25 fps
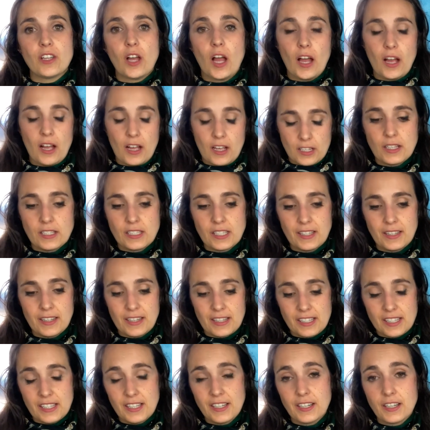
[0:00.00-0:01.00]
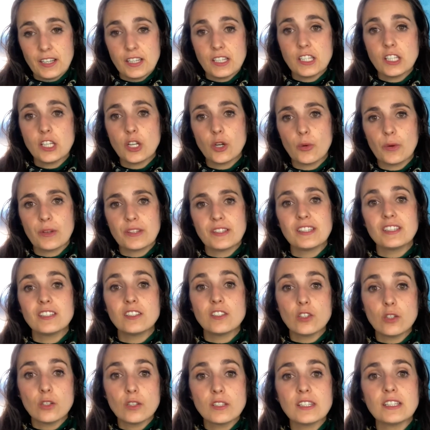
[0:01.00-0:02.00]
as in the series circuit, the
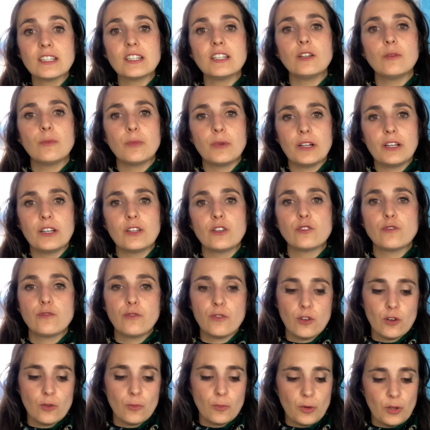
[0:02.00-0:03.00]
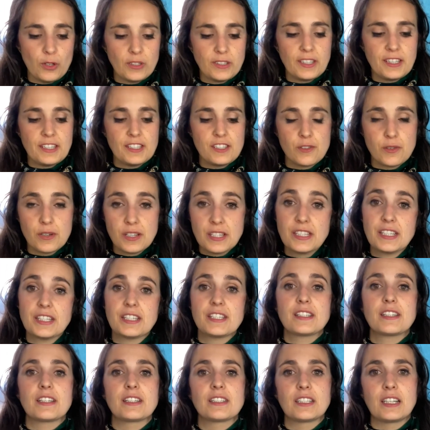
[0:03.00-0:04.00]
total values for voltage,
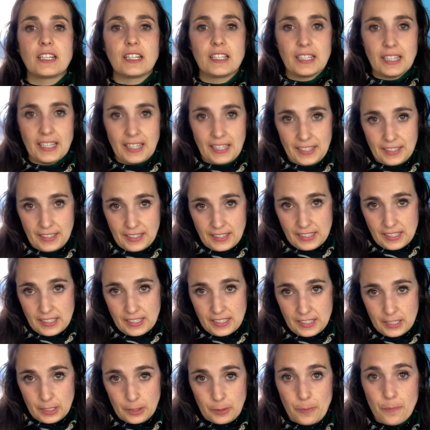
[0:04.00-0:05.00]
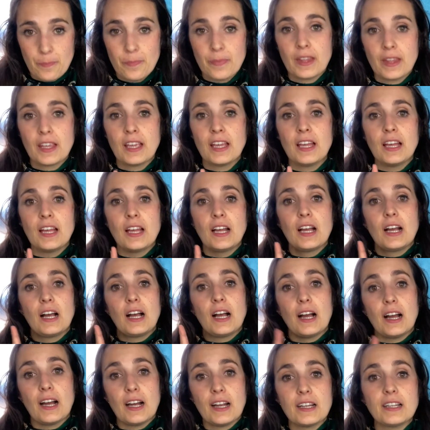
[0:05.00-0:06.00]
resistance, and intensity.
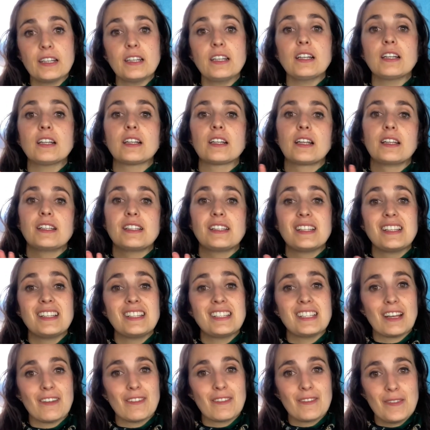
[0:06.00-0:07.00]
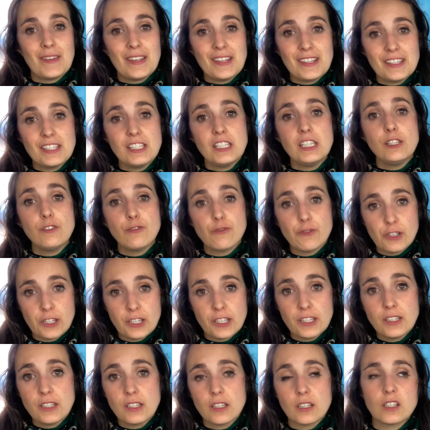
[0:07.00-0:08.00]
And it is a bit different
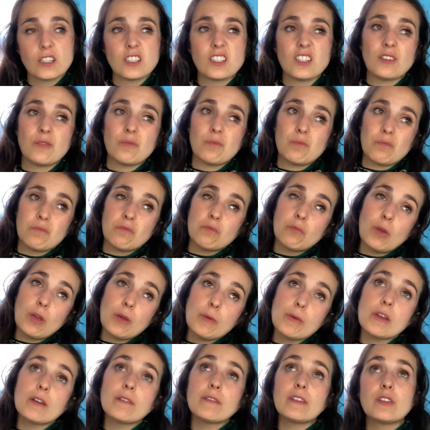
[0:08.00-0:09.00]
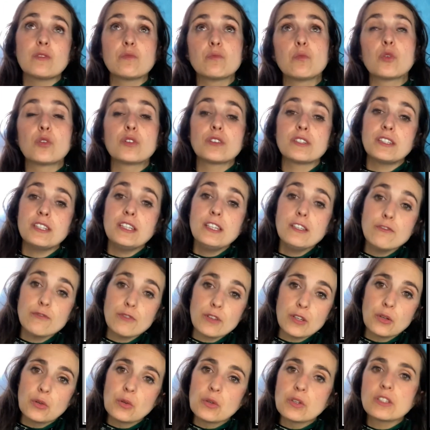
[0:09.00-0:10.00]
and maybe a bit more
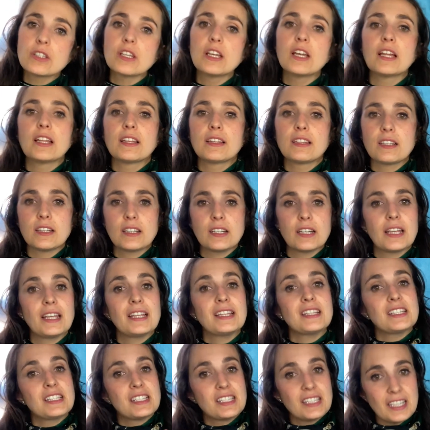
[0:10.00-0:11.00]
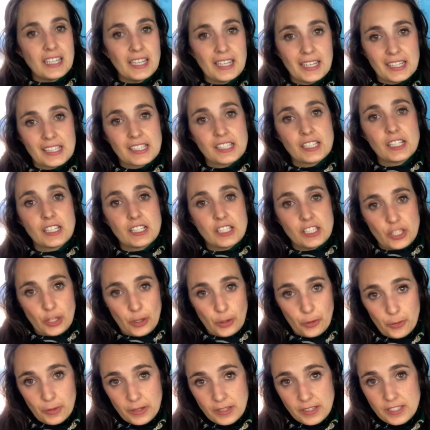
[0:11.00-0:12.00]
difficult than in series
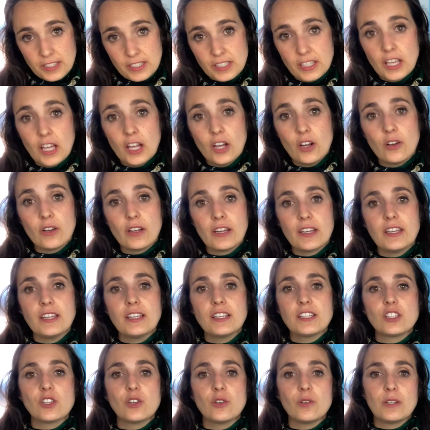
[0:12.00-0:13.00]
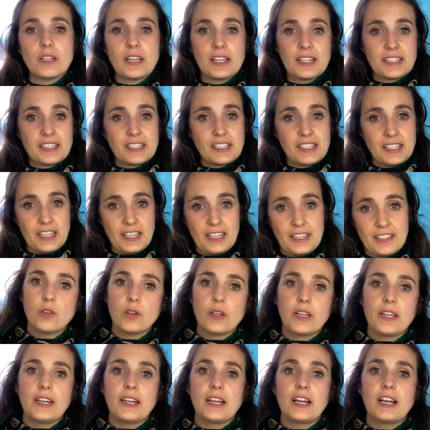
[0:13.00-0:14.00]
circuits. Okay, so let's see it. In
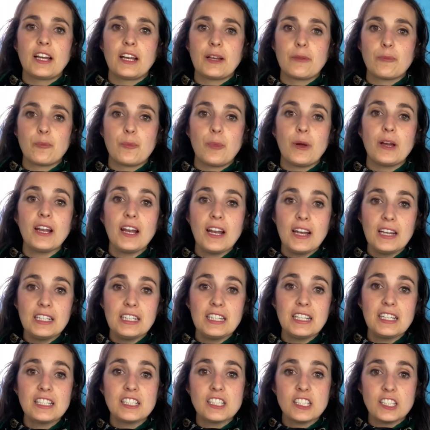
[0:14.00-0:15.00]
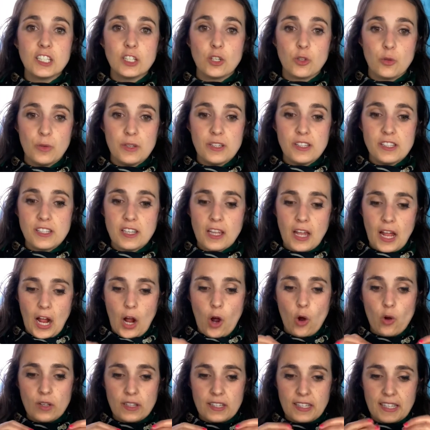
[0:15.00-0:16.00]
a parallel circuit, all
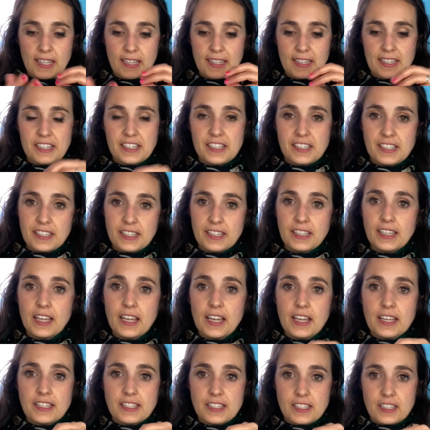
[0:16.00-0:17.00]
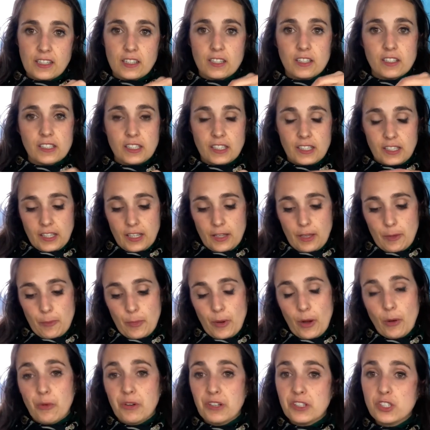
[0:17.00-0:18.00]
the energy starts in the
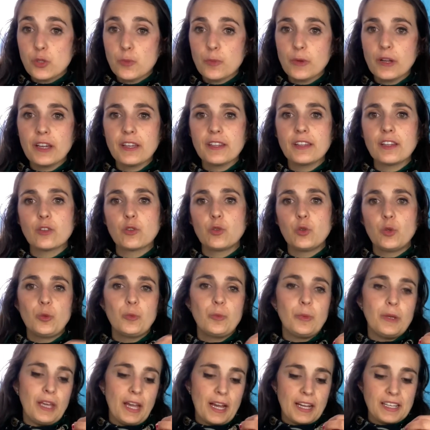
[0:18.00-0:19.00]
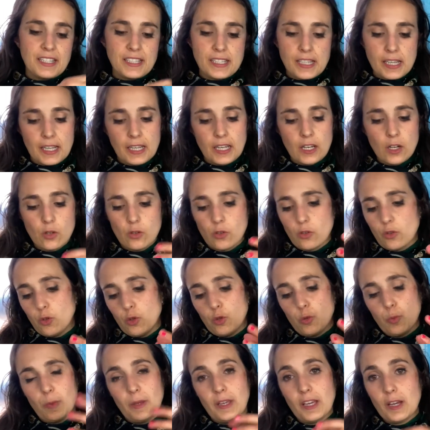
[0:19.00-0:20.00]
power supply, that could be a cell or could
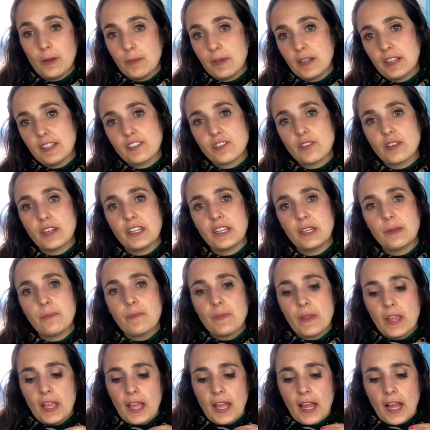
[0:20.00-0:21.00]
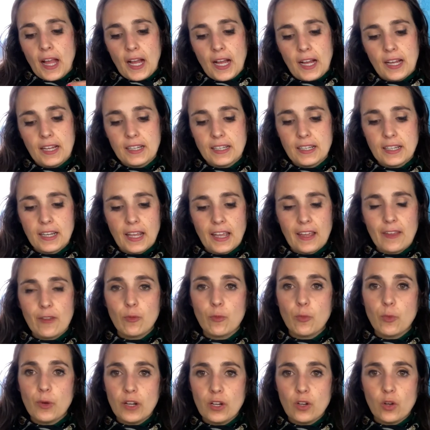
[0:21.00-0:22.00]
be a battery, and it
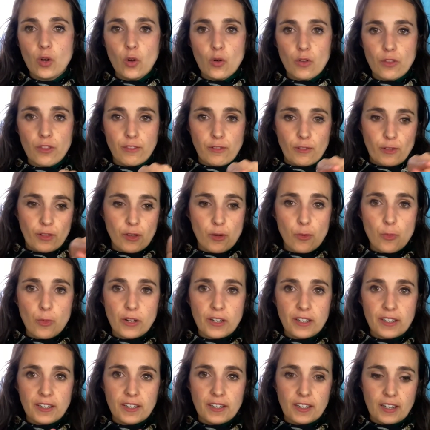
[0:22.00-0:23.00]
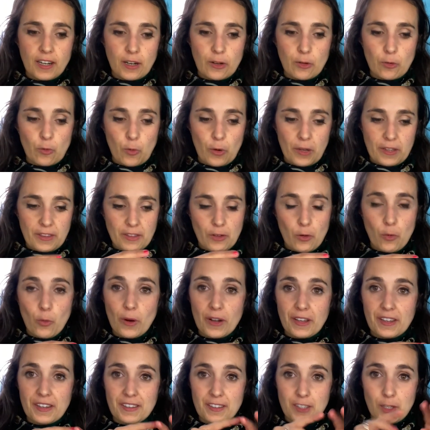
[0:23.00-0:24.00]
will go through the wire, and when the wire
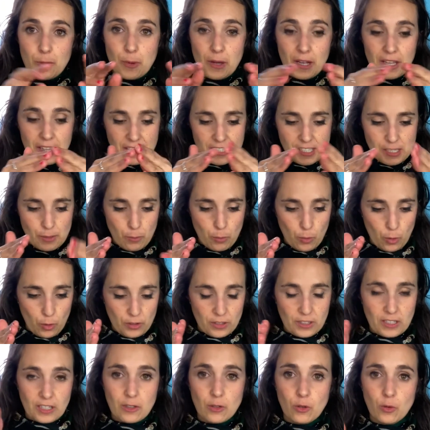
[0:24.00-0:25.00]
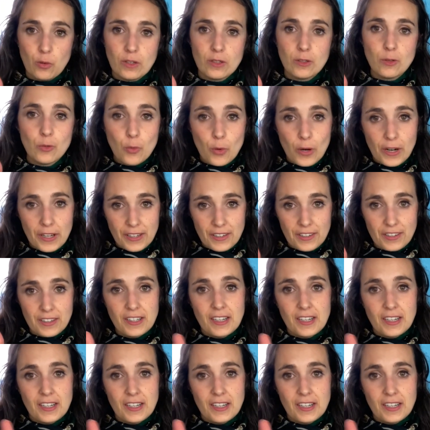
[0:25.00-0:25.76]
divides in more than one wire,